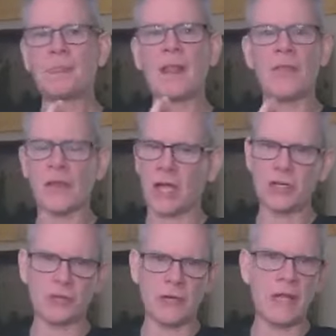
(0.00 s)
the
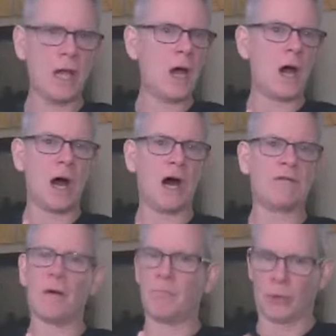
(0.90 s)
country
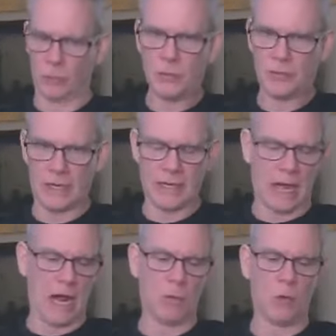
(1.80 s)
of Burundi,
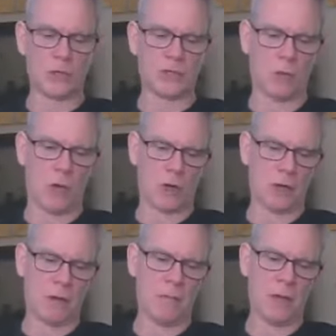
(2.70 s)
I want to
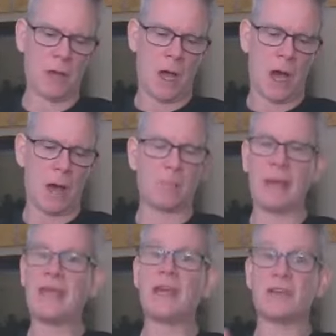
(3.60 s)
welcome
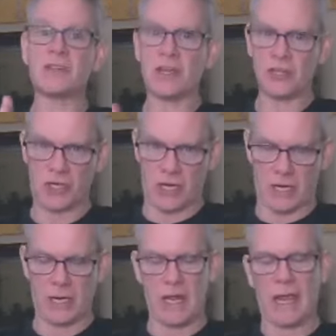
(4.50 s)
Beya
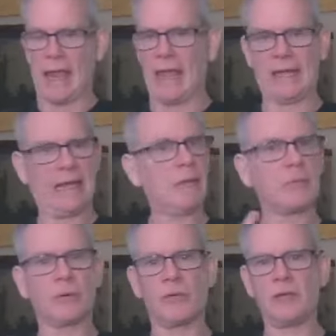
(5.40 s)
Senji. And in
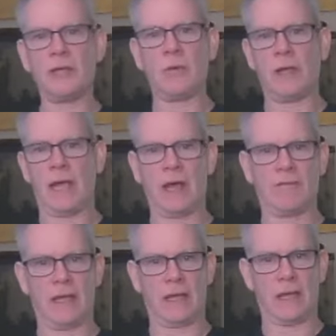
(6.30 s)
Burundi, we
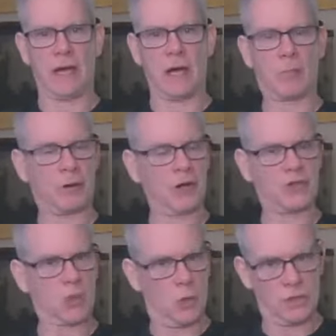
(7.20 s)
have a prayer
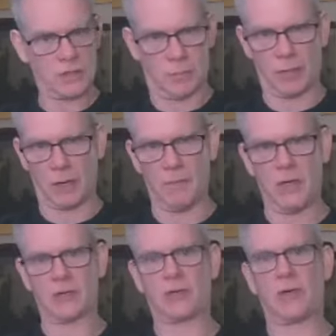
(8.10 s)
school and some prayer
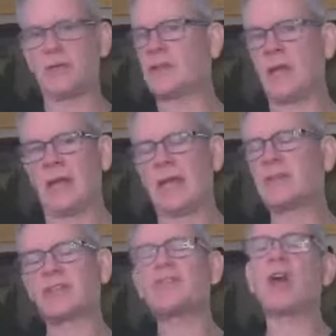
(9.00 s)
ministries.
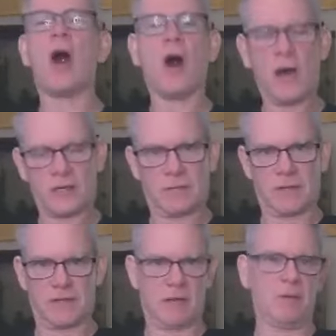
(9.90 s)
It's just awesome
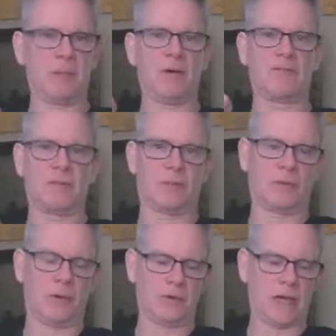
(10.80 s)
to see people from
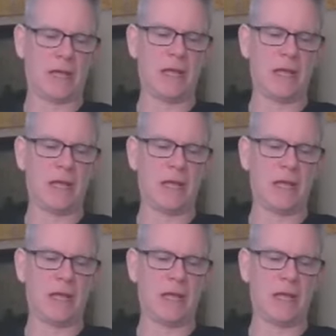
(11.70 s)
Burundi